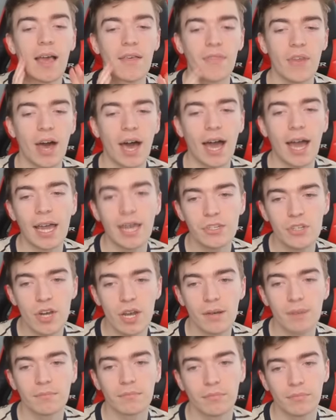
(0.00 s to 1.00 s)
The
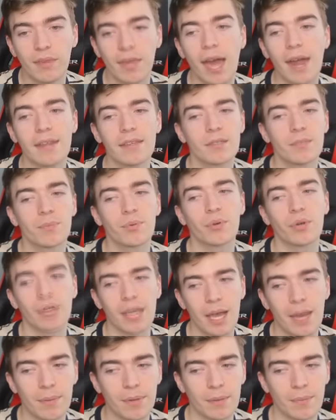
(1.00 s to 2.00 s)
hydra, that is a
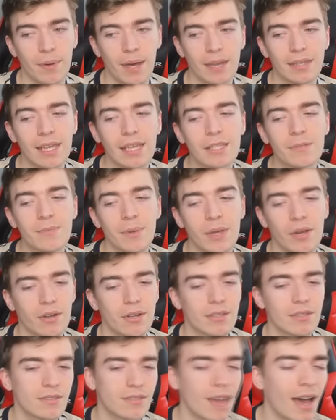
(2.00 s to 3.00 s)
pretty epic pet, let's be honest.